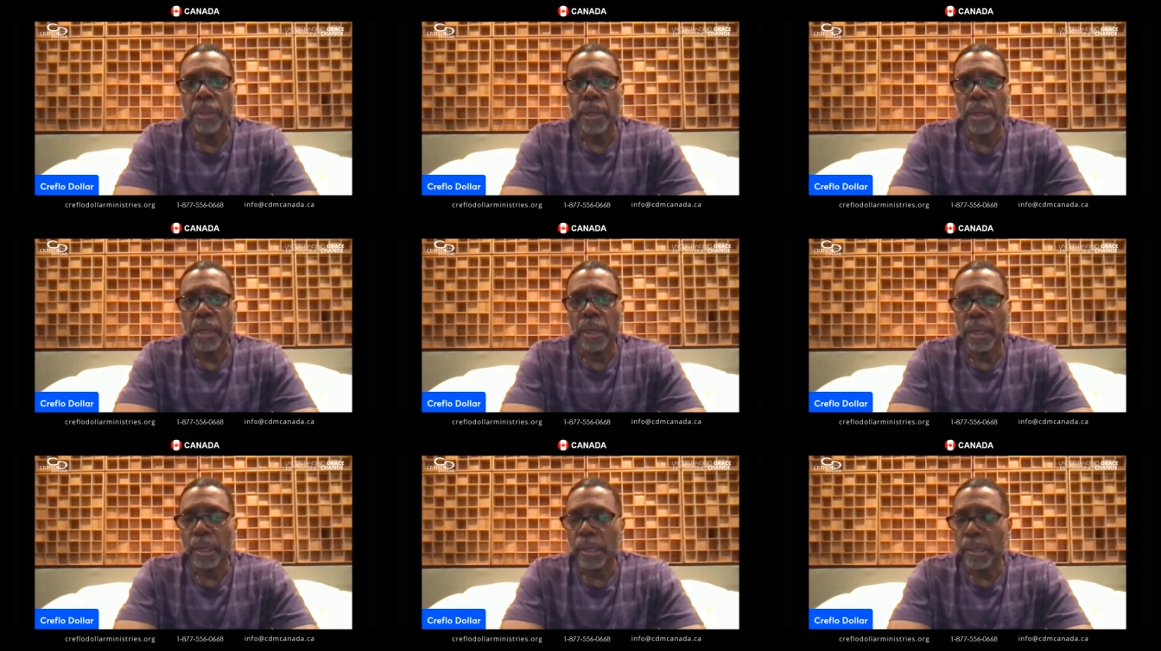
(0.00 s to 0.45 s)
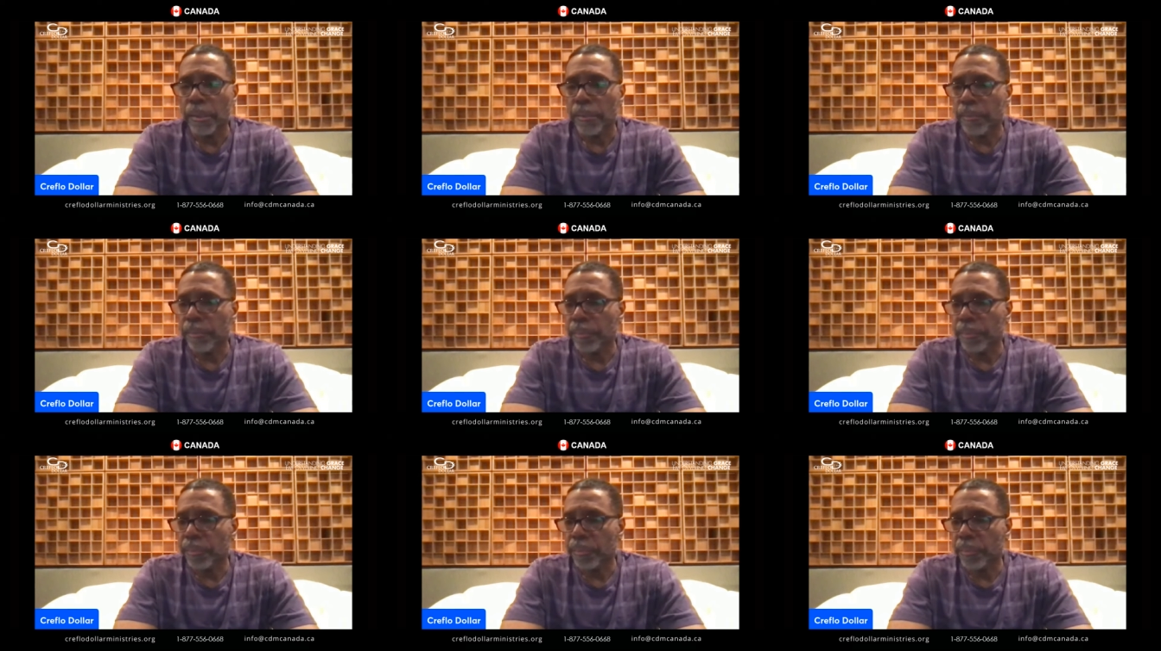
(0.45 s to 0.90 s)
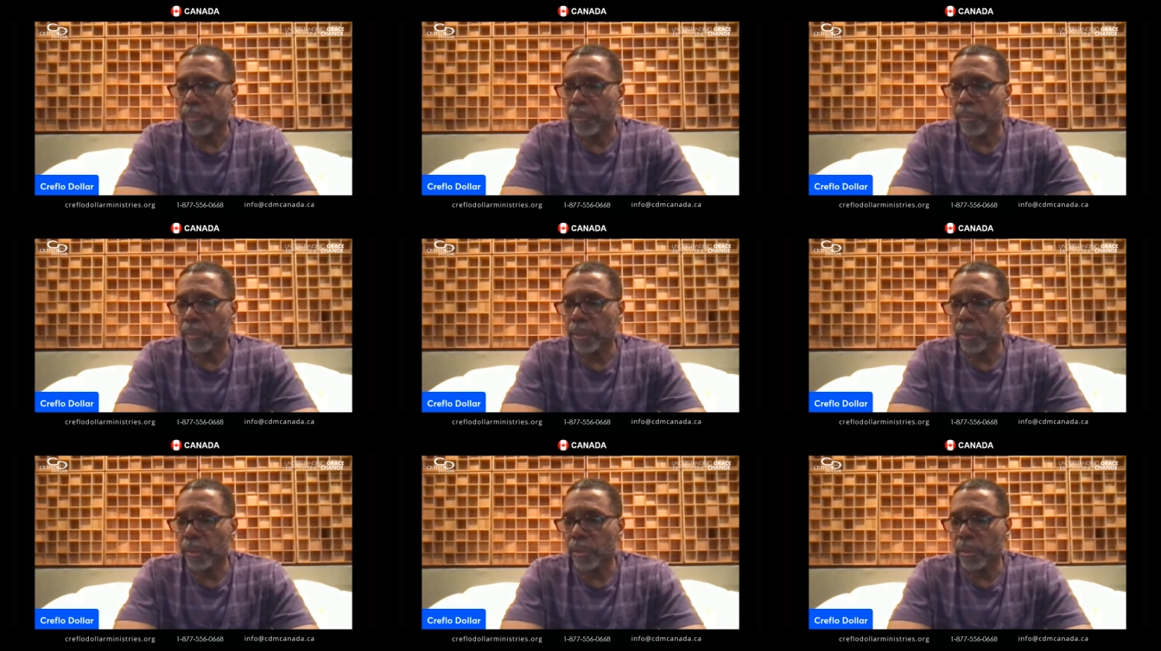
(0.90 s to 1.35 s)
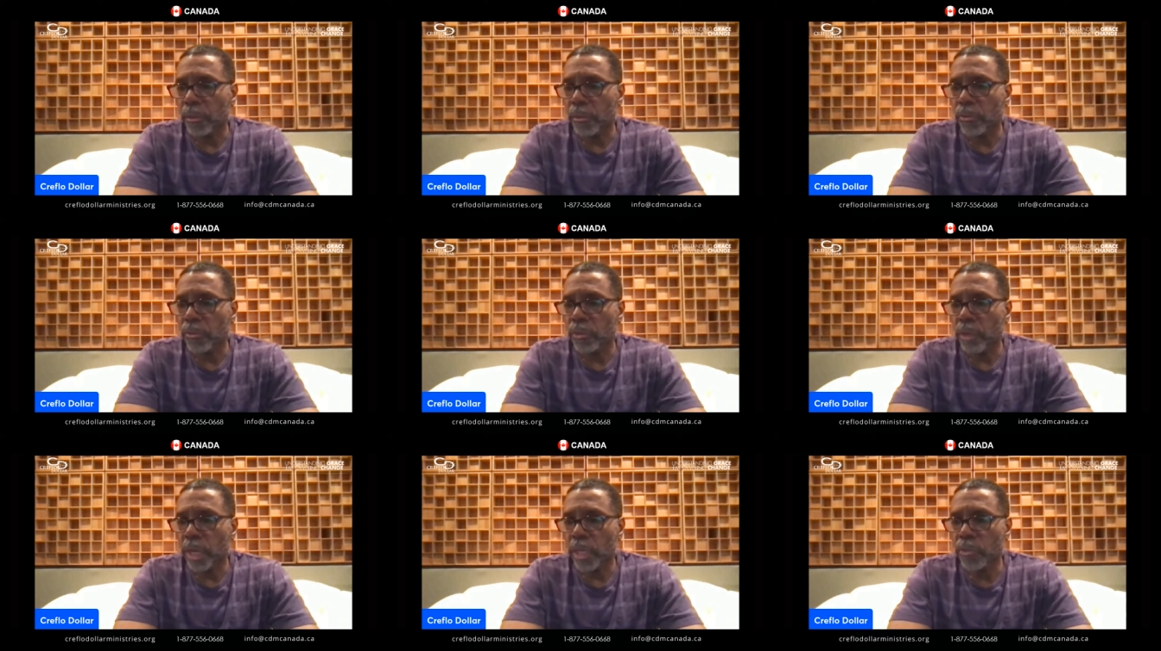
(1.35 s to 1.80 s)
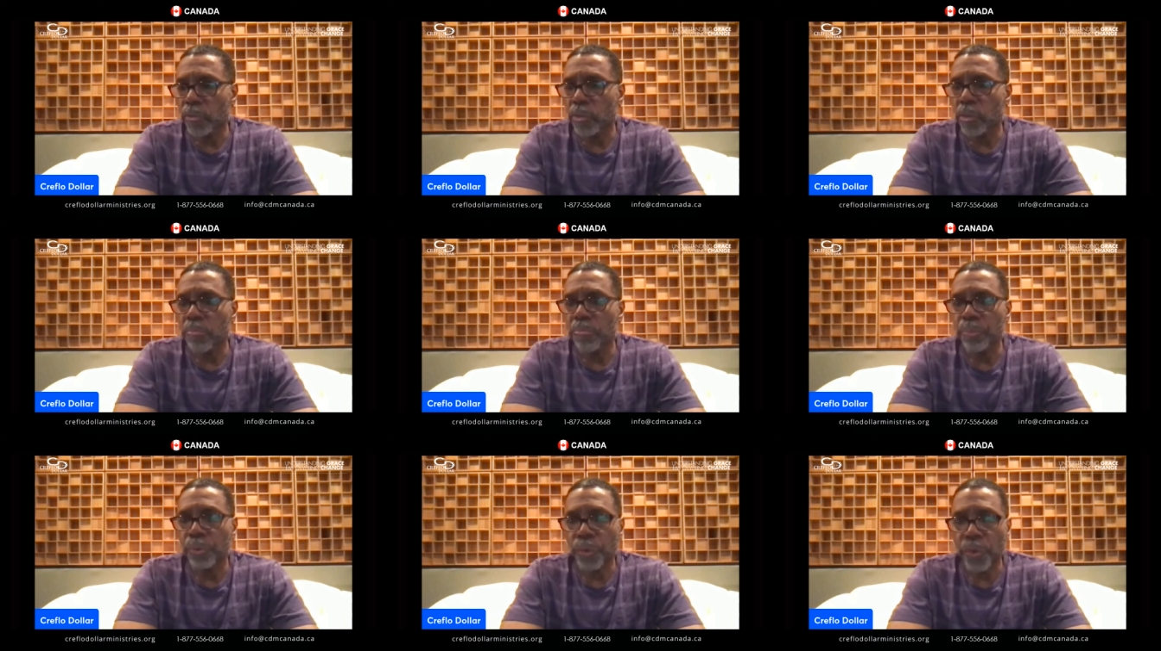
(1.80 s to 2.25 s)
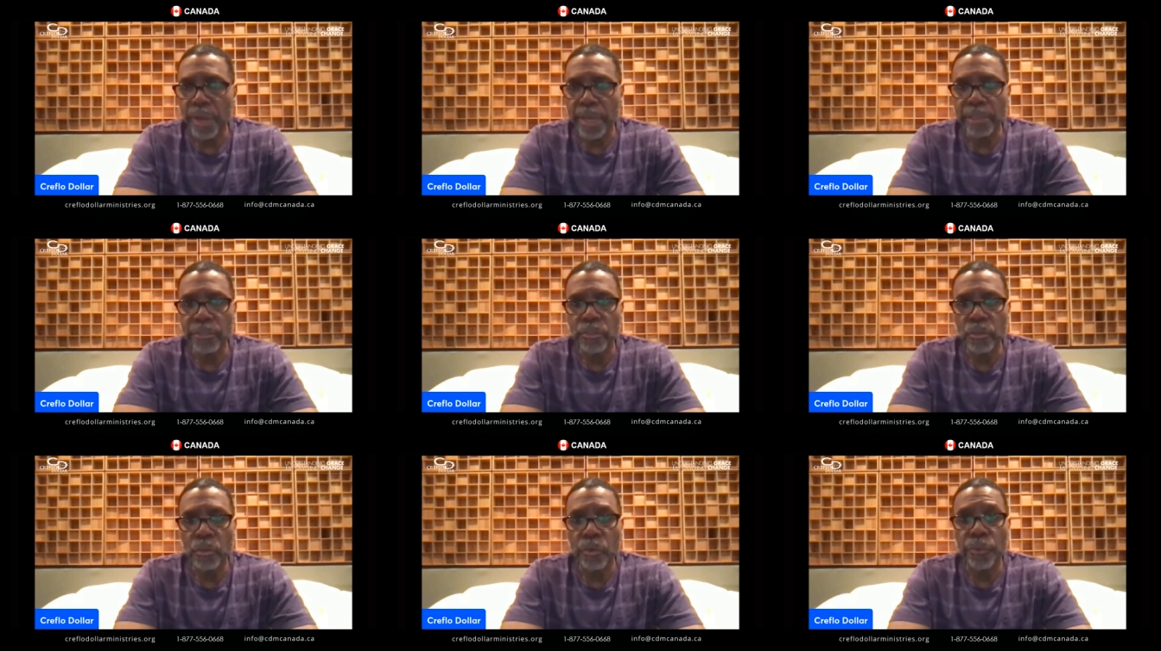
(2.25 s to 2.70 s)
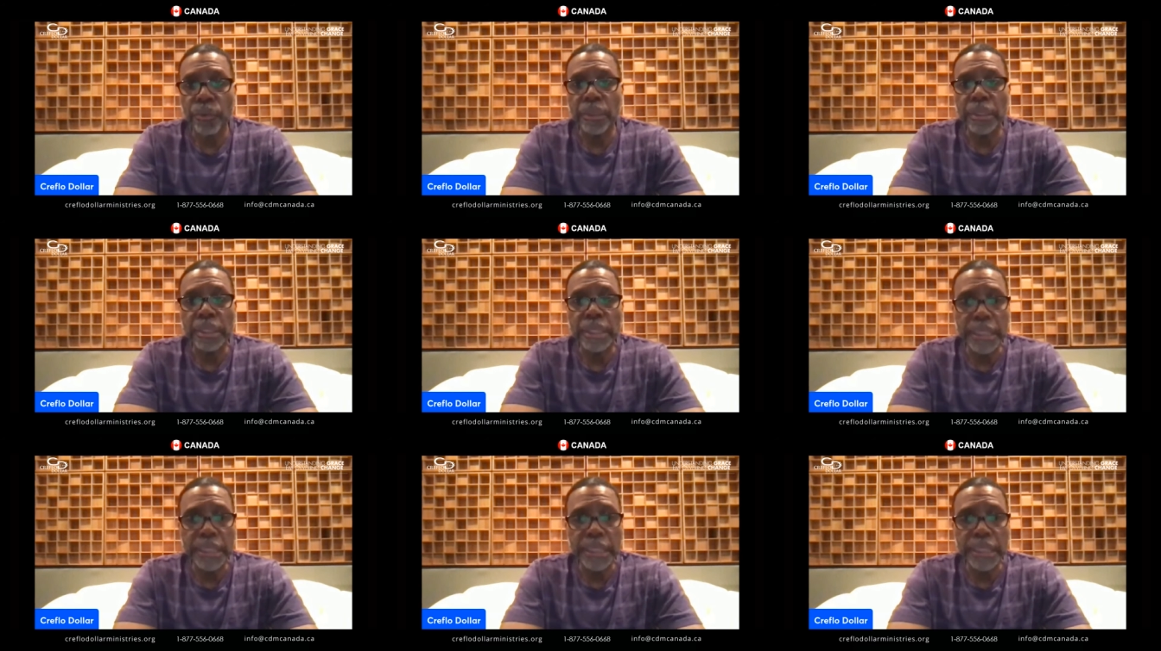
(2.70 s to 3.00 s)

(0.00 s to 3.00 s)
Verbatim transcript: um, you know, trying to impress or the